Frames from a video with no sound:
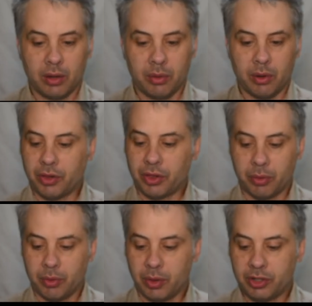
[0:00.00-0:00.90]
think
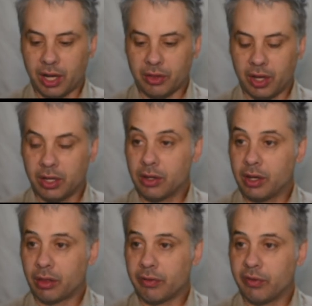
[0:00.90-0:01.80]
we'll attack that in the
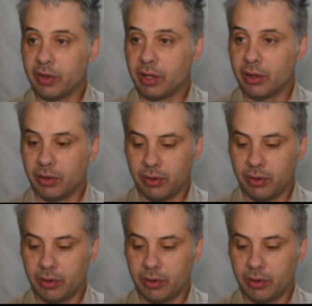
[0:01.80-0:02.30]
next video.